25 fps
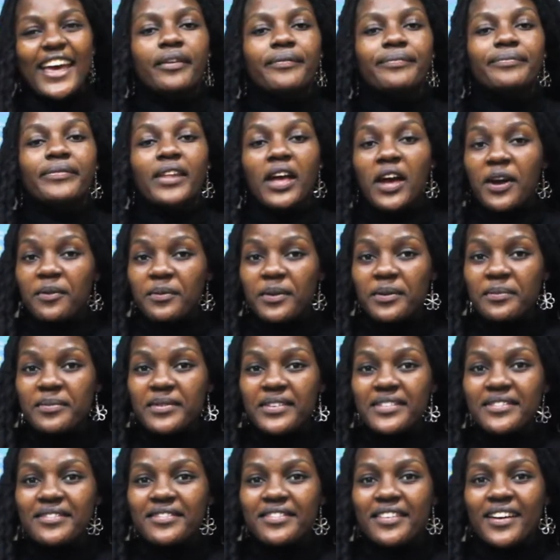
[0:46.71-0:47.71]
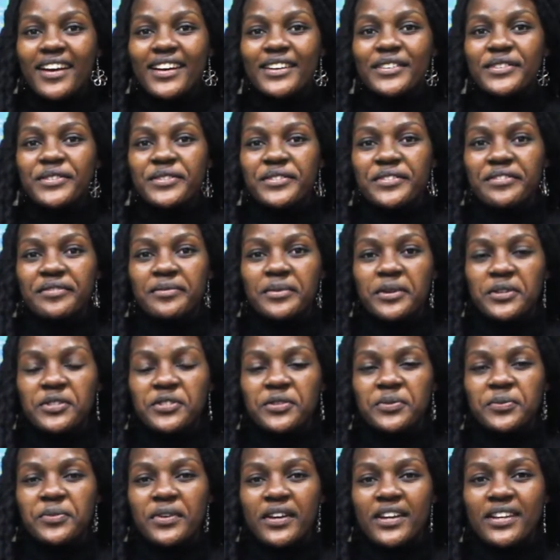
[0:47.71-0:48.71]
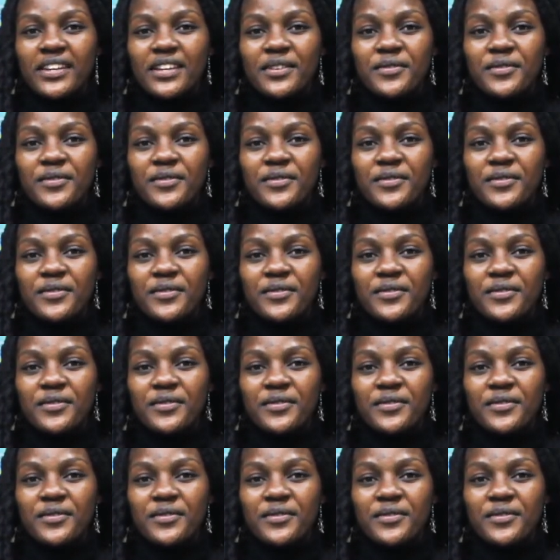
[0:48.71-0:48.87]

I'm a big fan of Meja Mwangi.